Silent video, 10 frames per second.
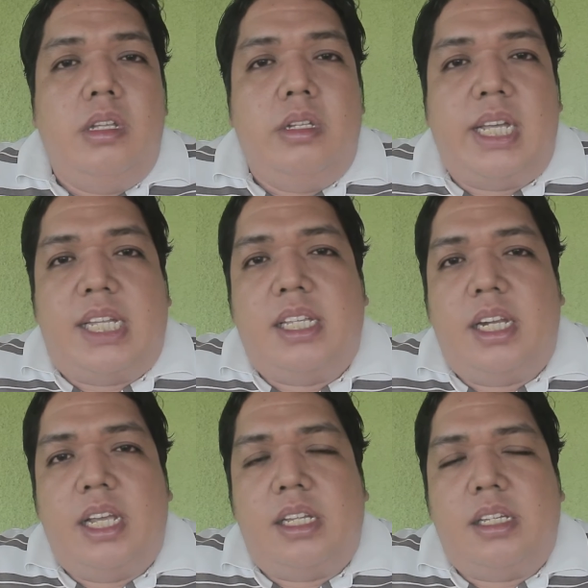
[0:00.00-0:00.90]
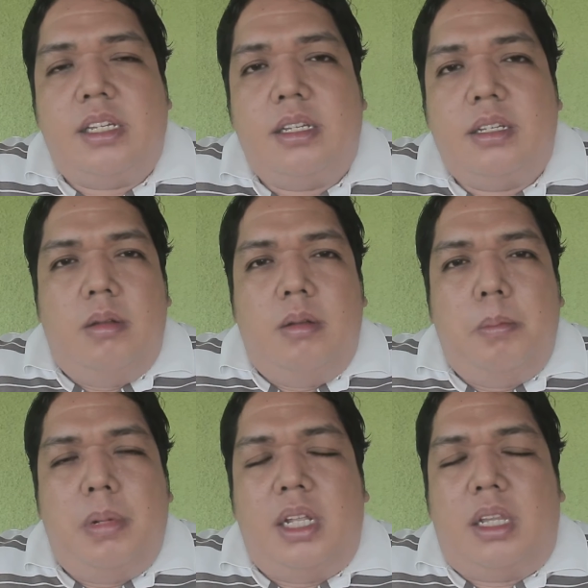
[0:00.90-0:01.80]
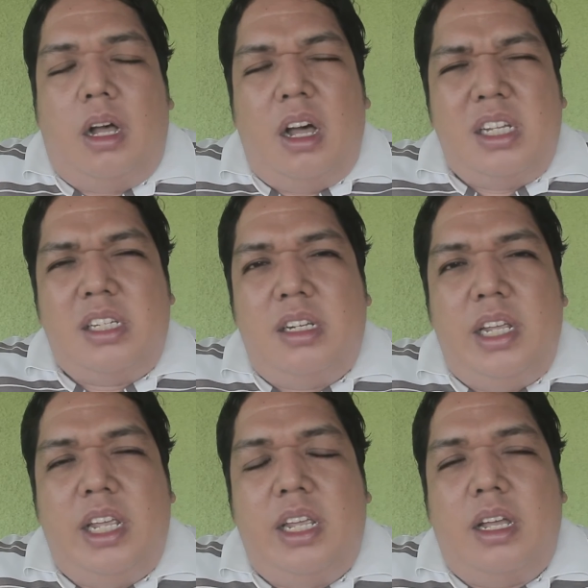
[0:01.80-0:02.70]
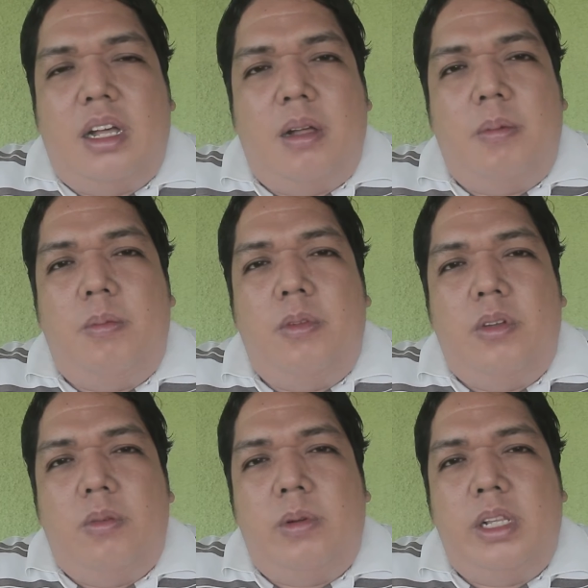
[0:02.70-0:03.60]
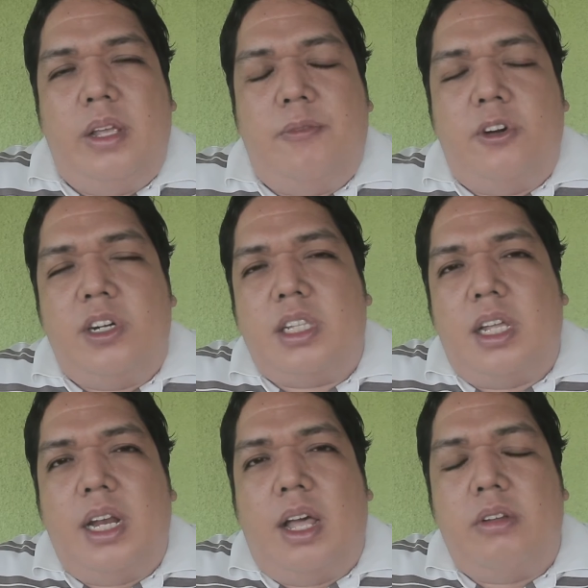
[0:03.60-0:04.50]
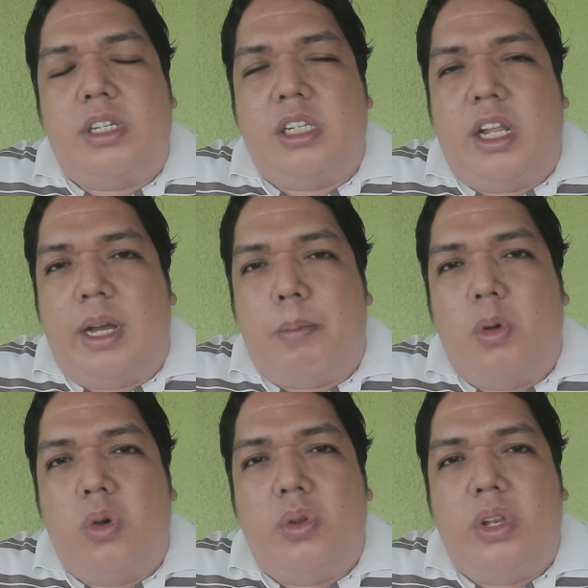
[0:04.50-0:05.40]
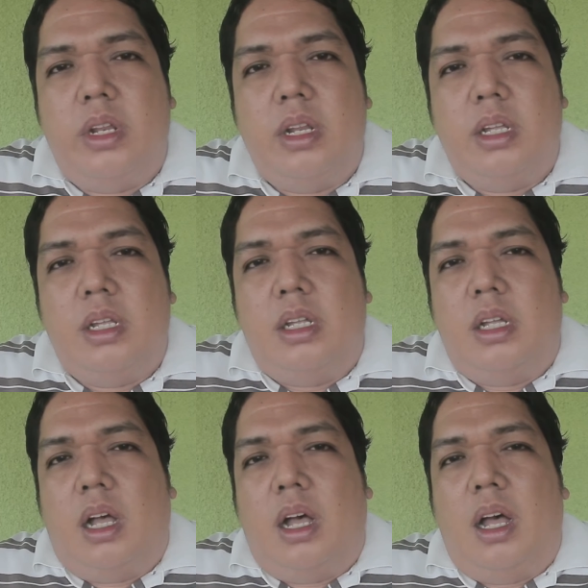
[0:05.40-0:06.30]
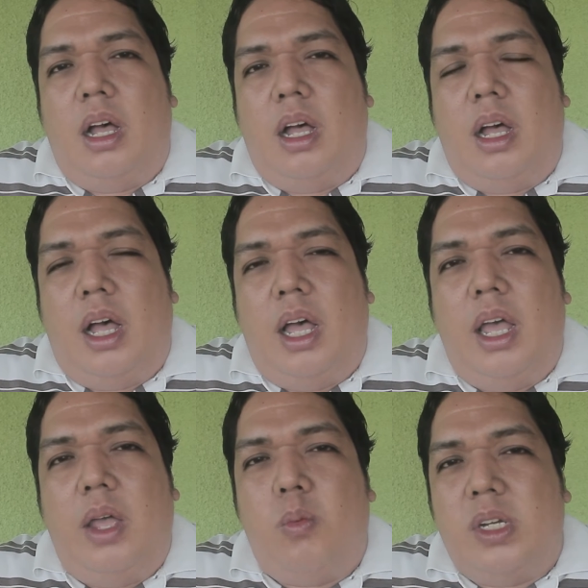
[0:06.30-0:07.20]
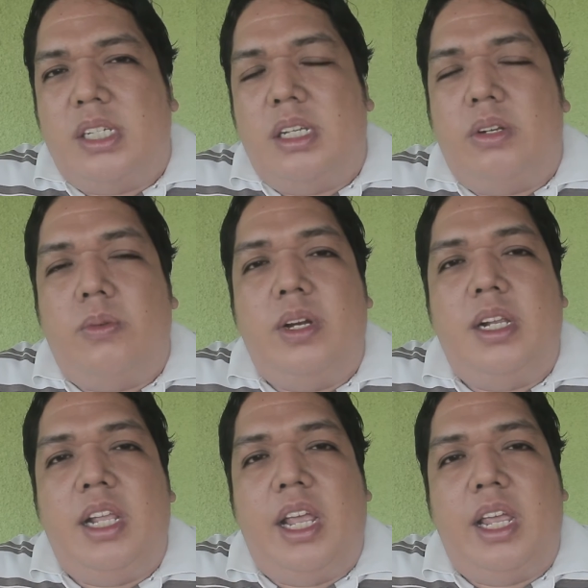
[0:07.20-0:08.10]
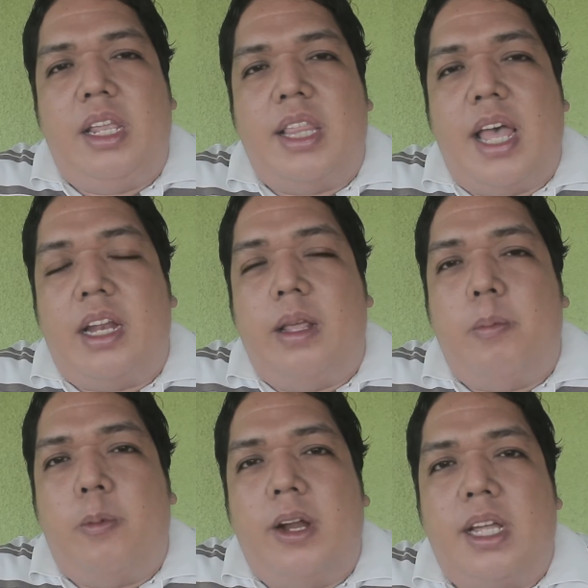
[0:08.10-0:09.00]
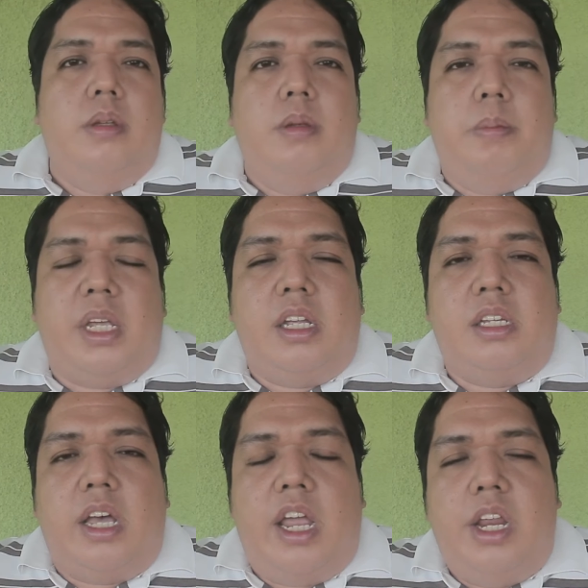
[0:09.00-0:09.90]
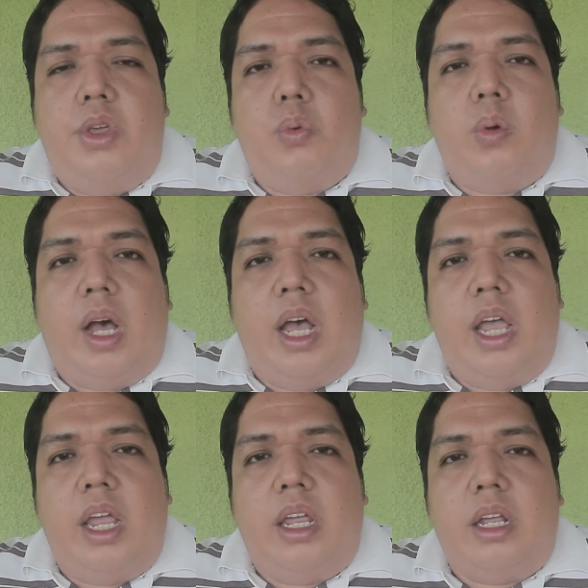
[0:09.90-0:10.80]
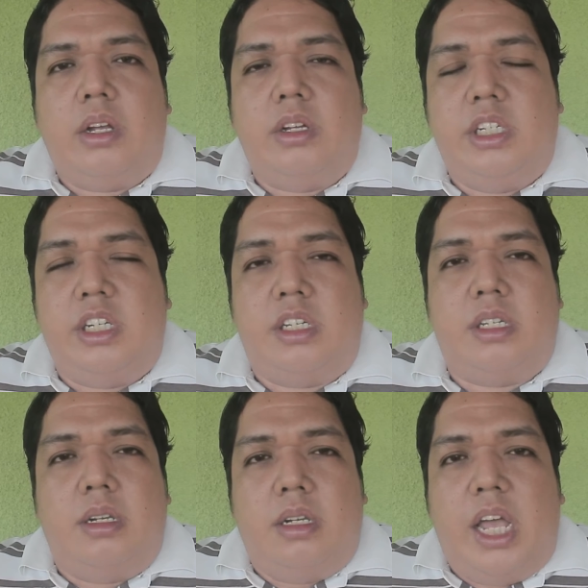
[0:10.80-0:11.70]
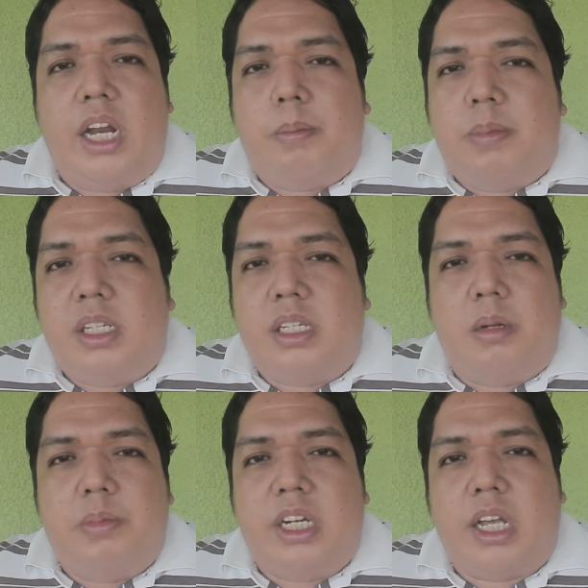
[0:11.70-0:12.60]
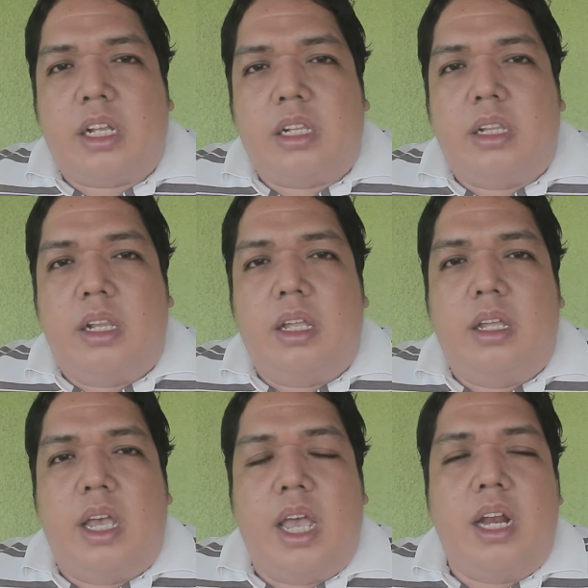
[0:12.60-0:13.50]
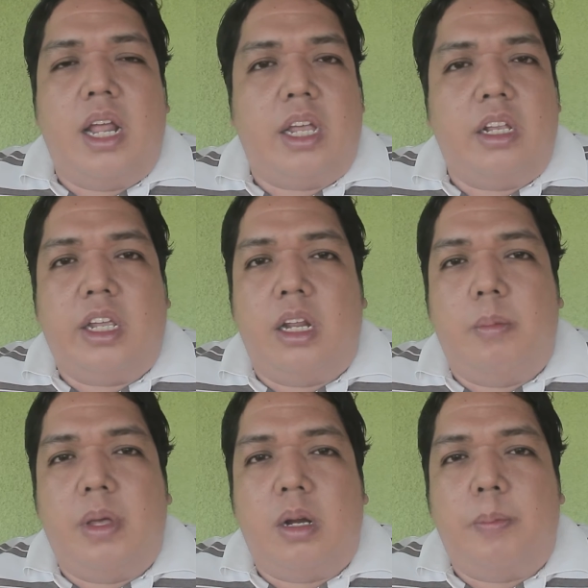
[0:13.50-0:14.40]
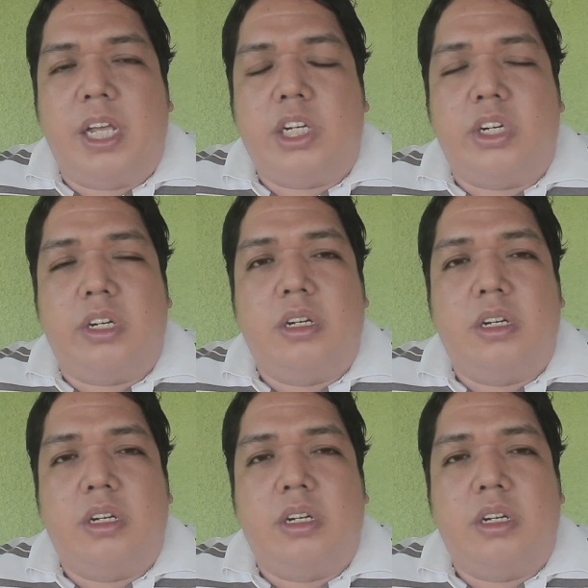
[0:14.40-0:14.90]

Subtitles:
Yes, it is. But honestly, when they first announced night mode, I wasn't really that impressed because I knew I could just light up the subject and I could get a better picture.